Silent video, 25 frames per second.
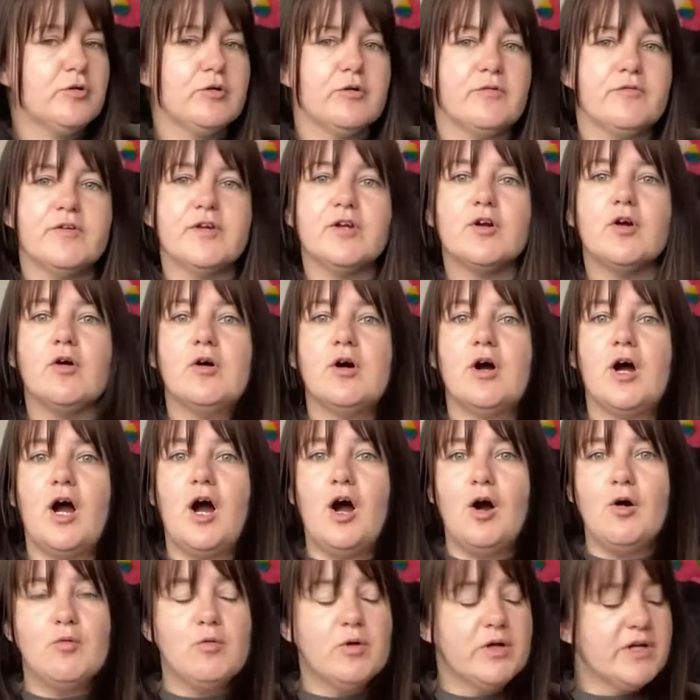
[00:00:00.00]
or if you've got a
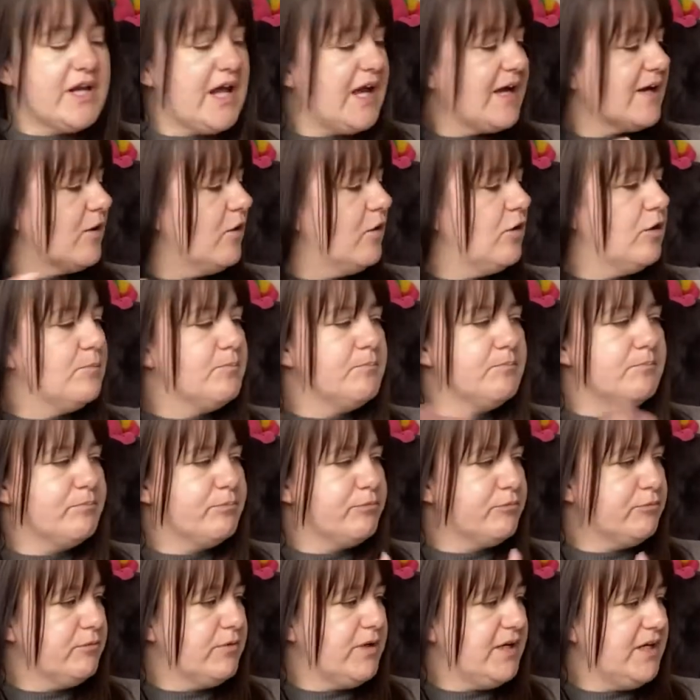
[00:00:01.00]
halter neck on.
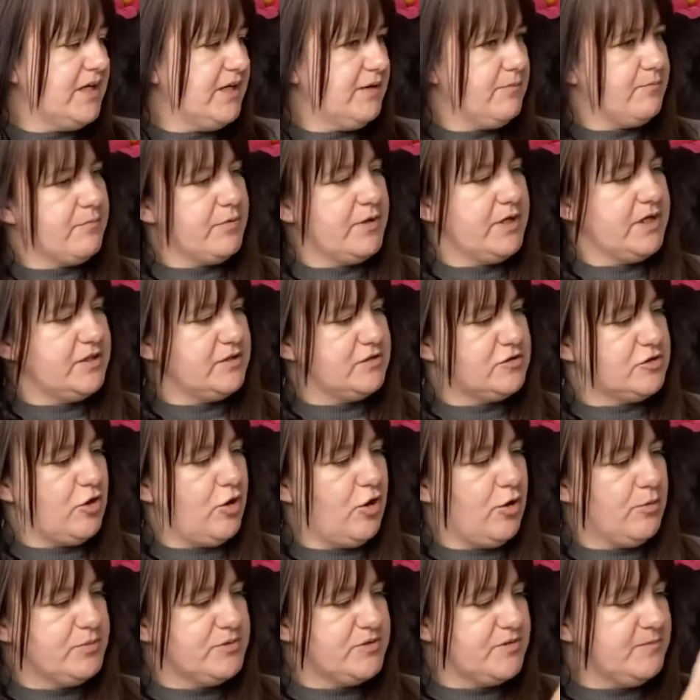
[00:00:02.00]
Brilliant
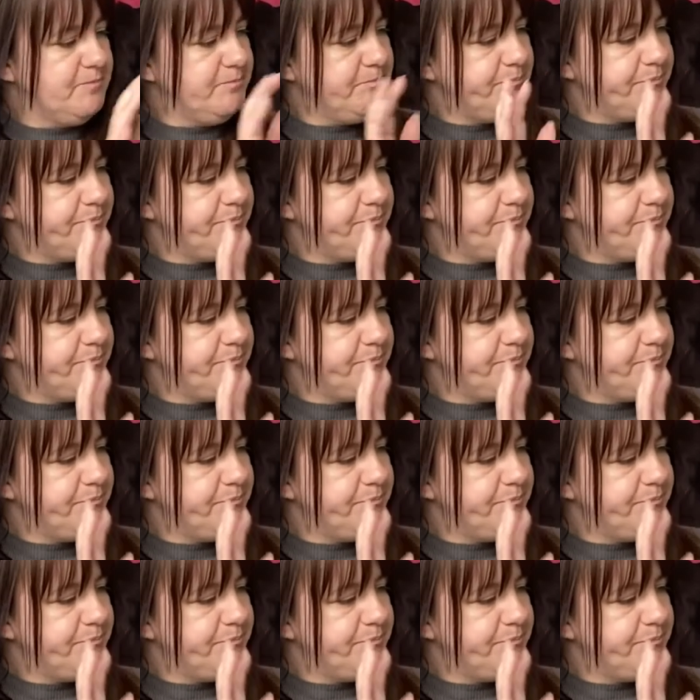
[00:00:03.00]
tops.